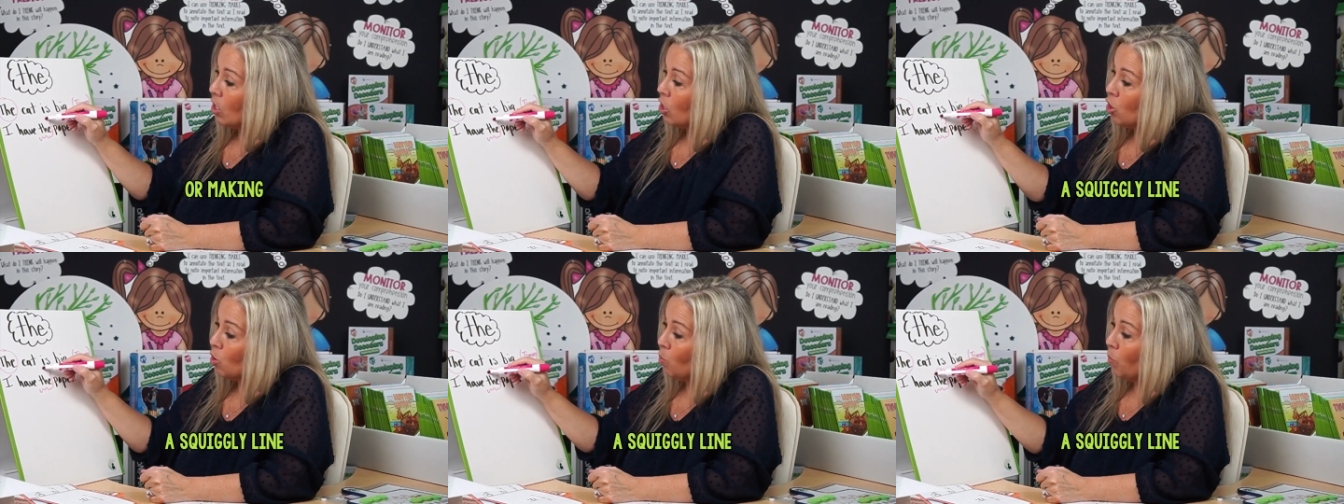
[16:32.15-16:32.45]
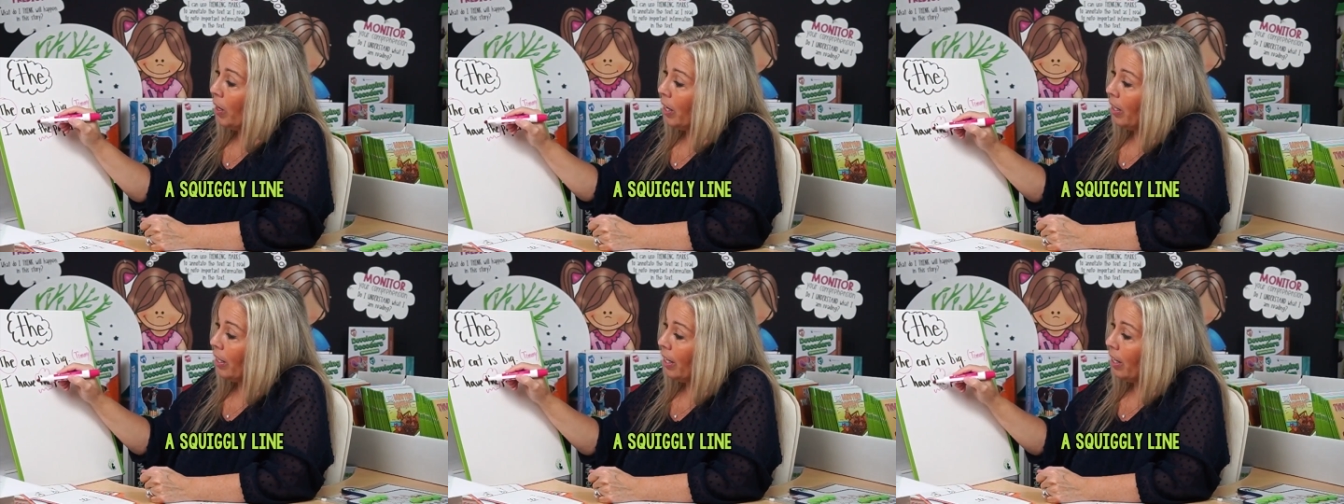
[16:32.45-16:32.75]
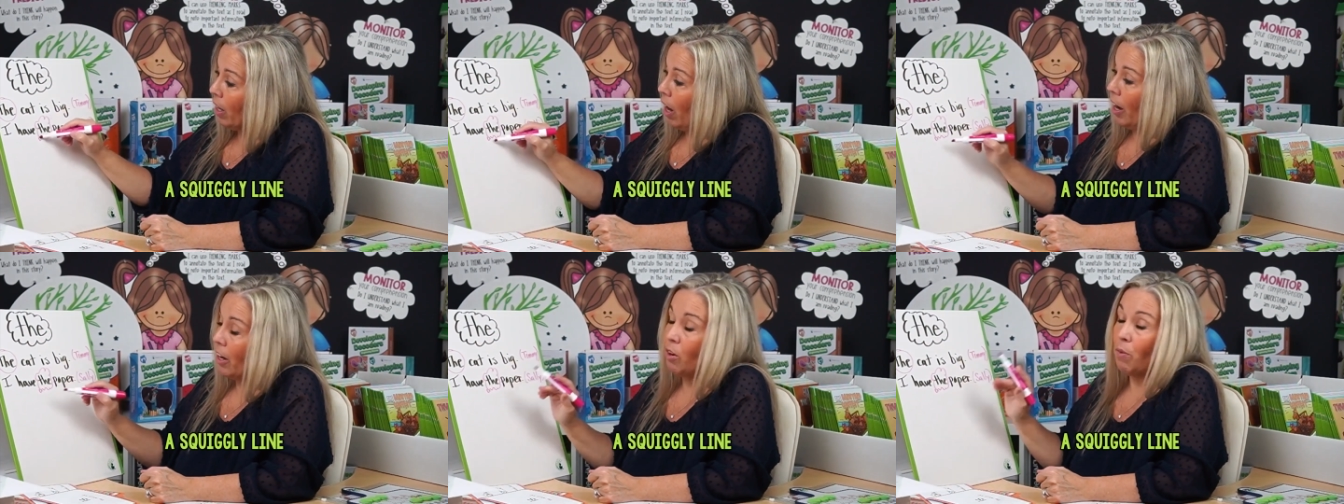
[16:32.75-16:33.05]
squiggly
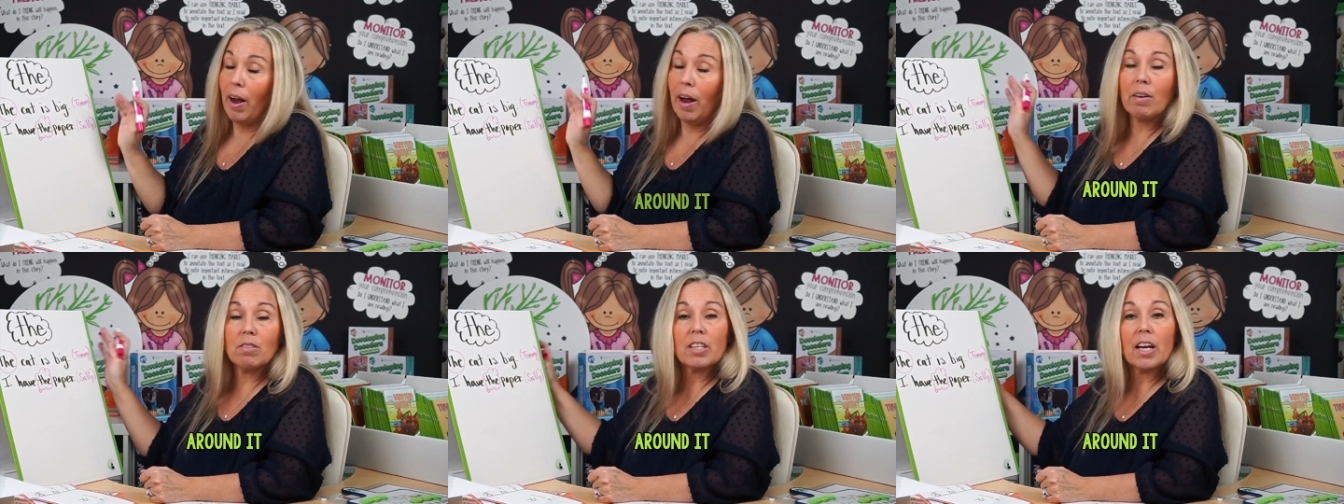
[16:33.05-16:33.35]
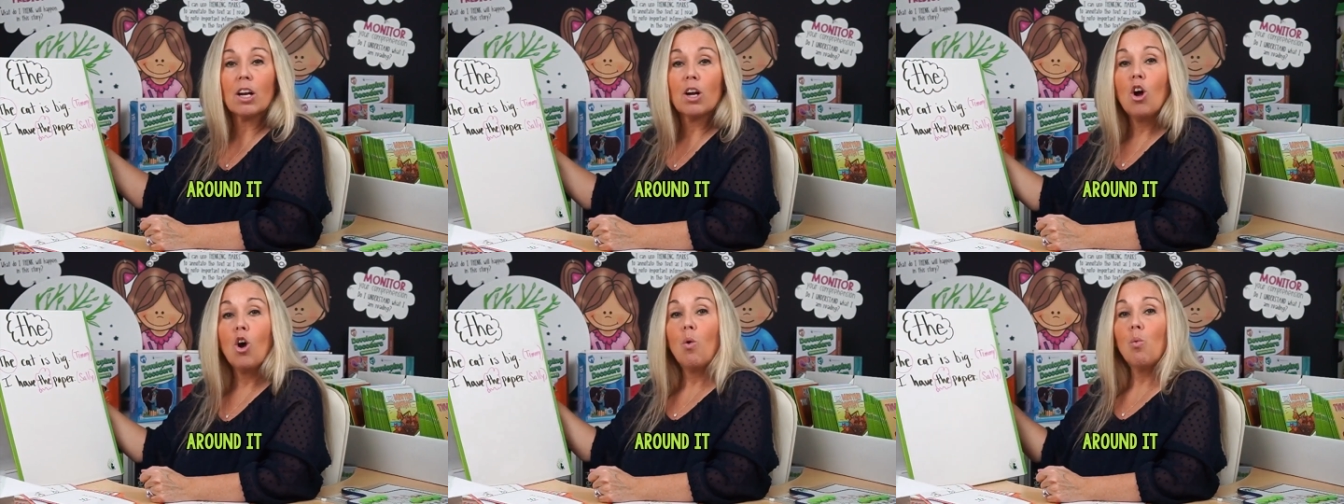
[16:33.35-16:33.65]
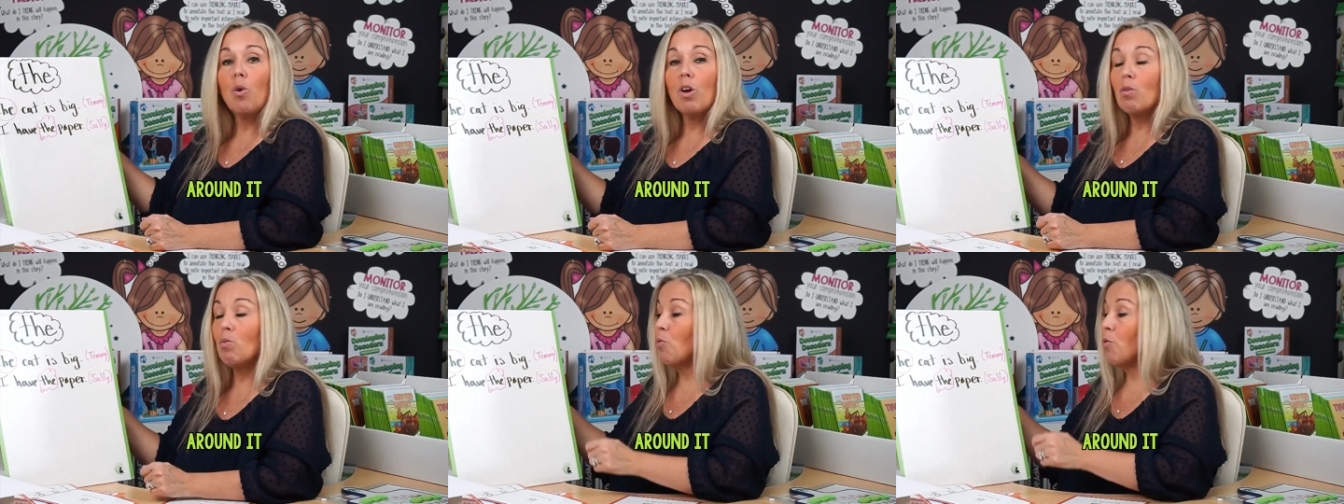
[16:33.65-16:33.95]
line around it
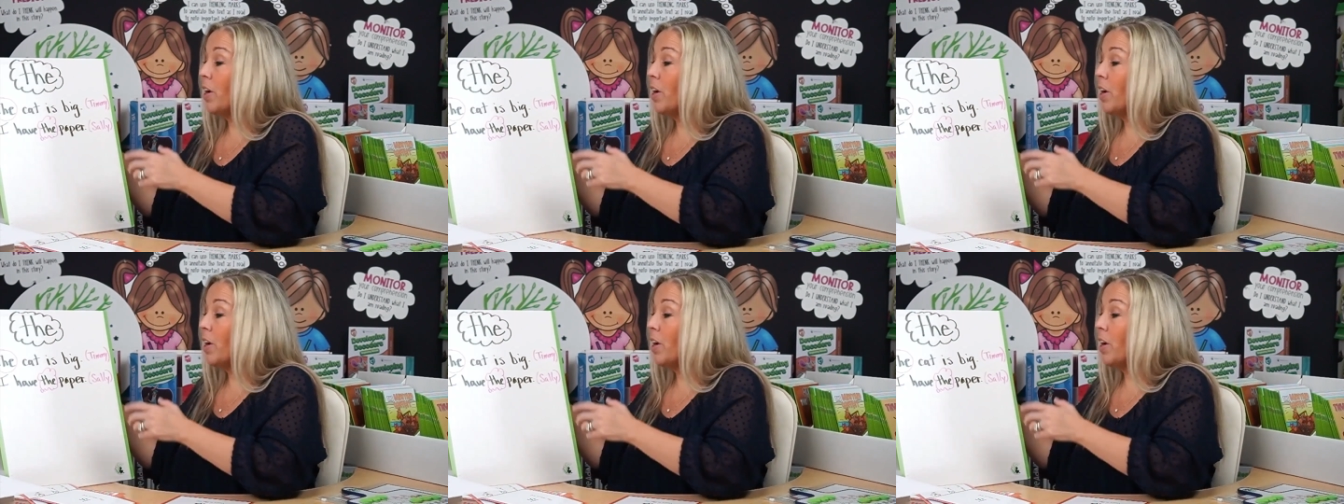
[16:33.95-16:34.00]
will